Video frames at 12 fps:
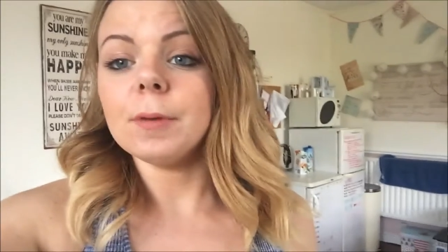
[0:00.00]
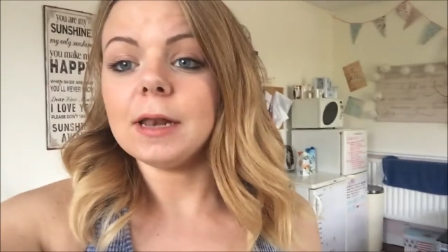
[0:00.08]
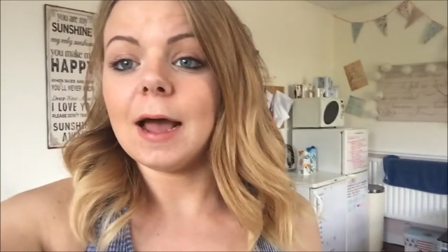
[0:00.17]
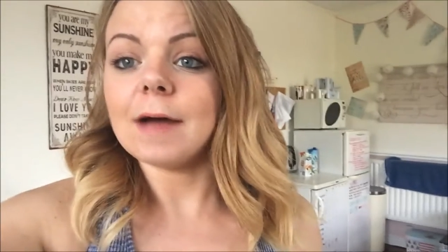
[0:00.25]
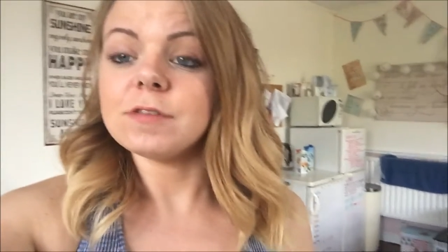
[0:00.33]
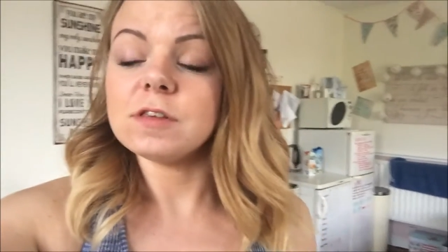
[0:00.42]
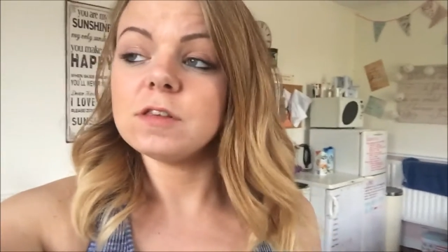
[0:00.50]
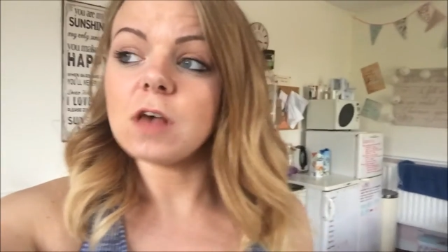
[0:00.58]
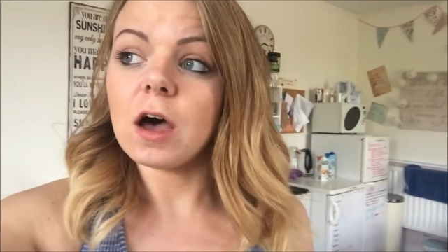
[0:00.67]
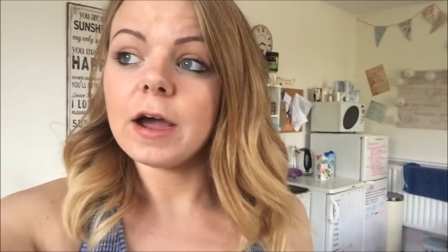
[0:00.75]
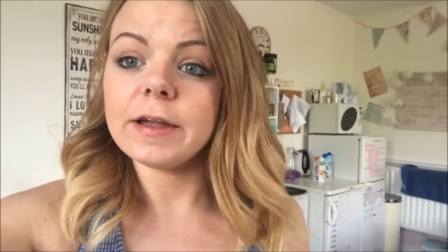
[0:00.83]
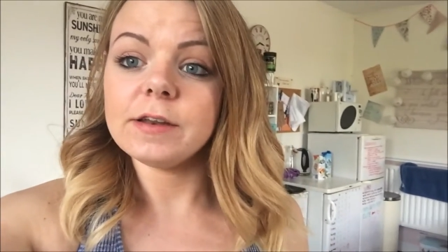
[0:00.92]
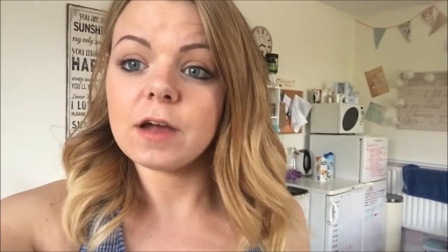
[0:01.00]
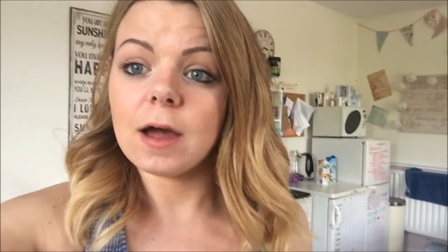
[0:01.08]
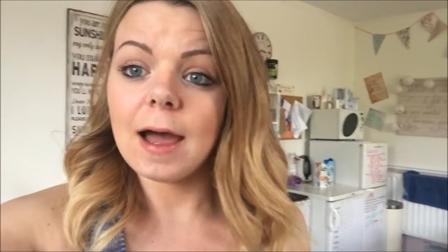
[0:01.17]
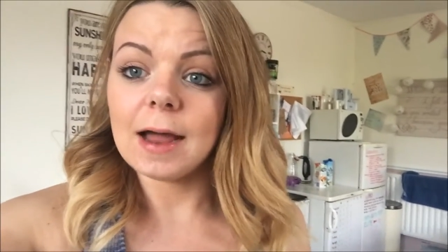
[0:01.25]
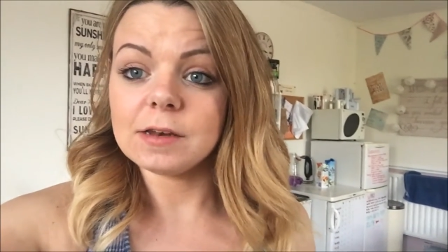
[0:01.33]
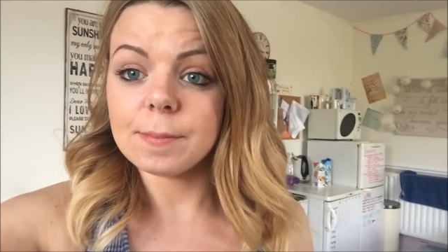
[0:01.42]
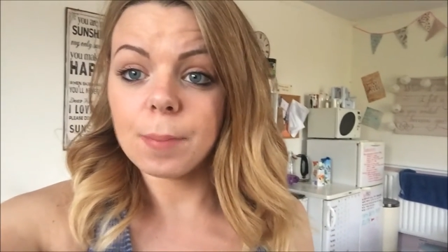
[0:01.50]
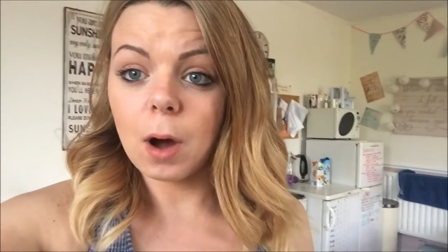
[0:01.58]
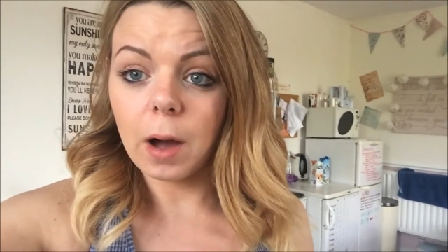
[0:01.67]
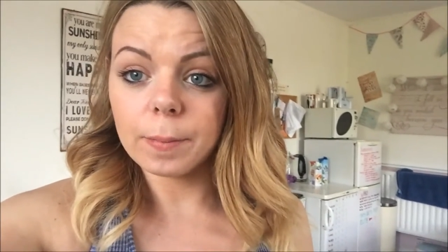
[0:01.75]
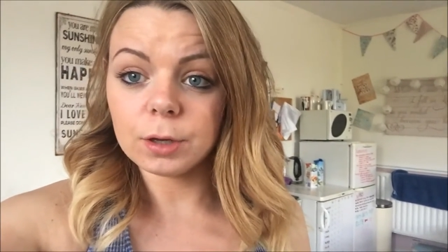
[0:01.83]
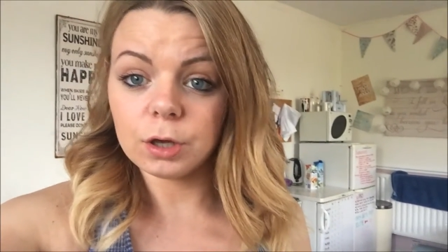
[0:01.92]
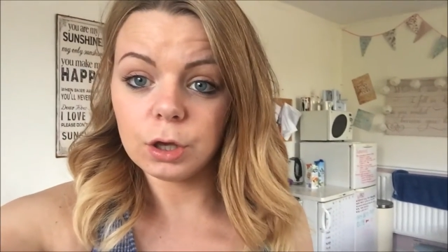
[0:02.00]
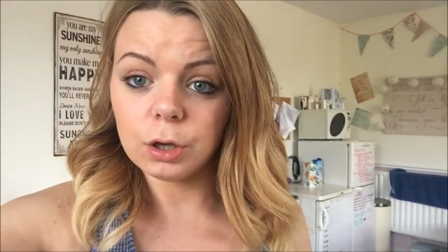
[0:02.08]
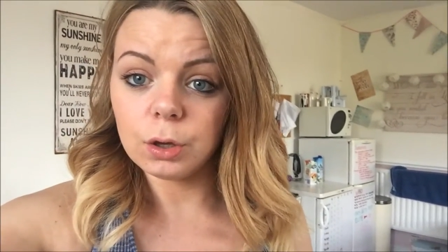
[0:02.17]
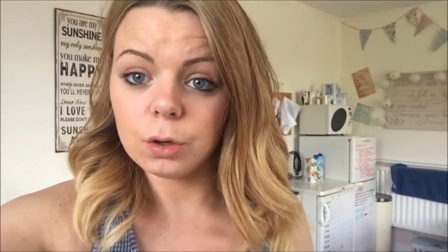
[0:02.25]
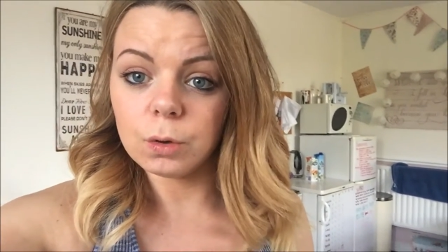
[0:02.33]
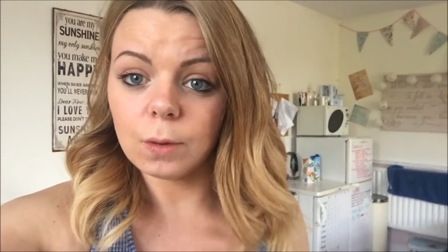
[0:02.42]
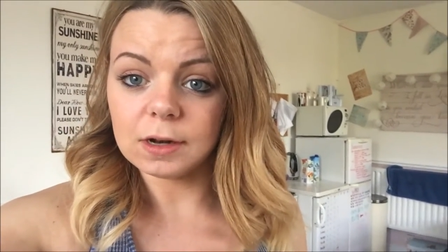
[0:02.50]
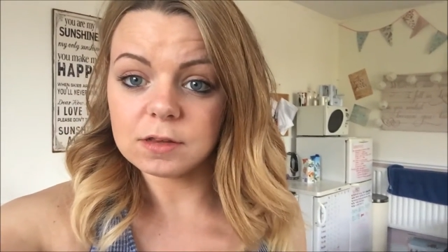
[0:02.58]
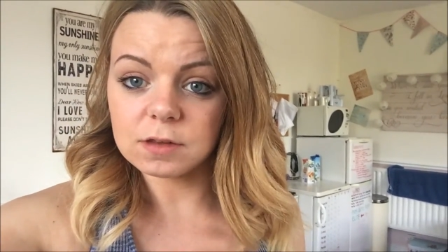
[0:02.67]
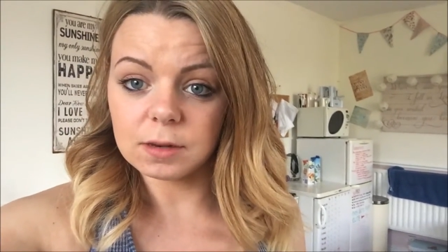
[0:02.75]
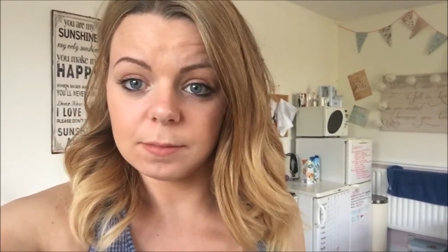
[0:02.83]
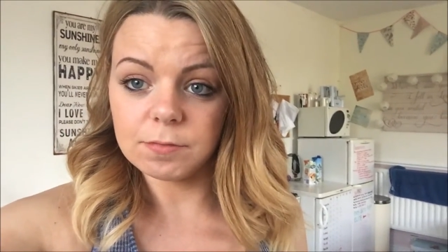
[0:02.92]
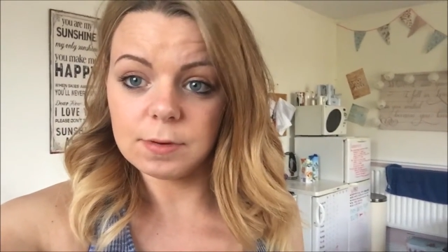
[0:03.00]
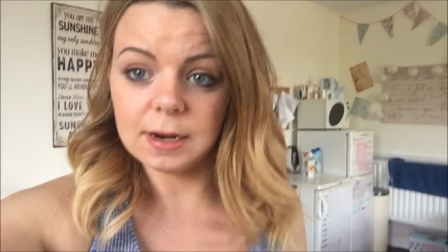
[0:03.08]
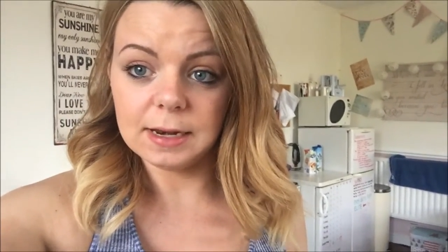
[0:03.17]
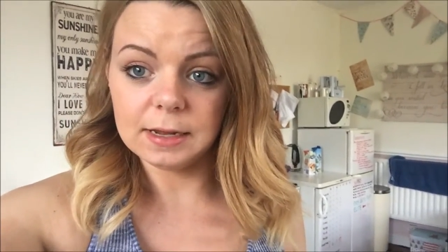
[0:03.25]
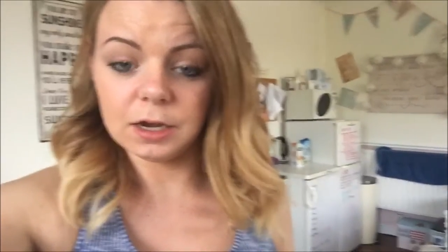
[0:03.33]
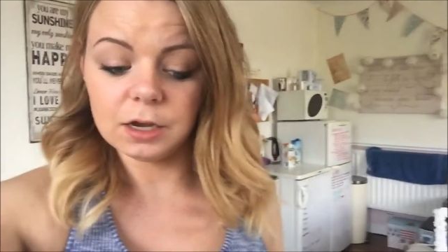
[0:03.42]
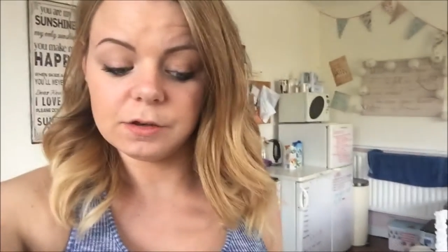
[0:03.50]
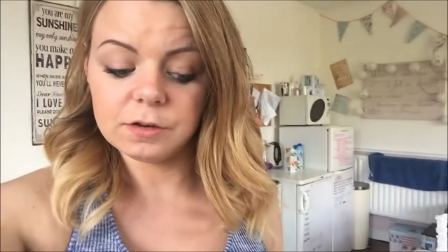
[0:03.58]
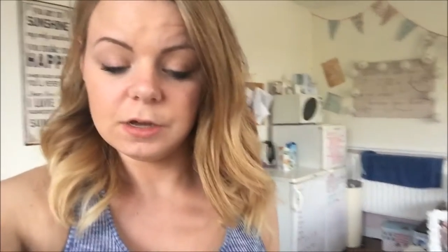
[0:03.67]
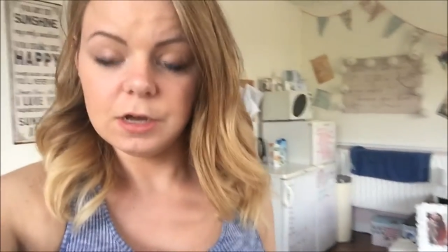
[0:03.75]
We're going to have cider and a barbecue, and it's going to be really good.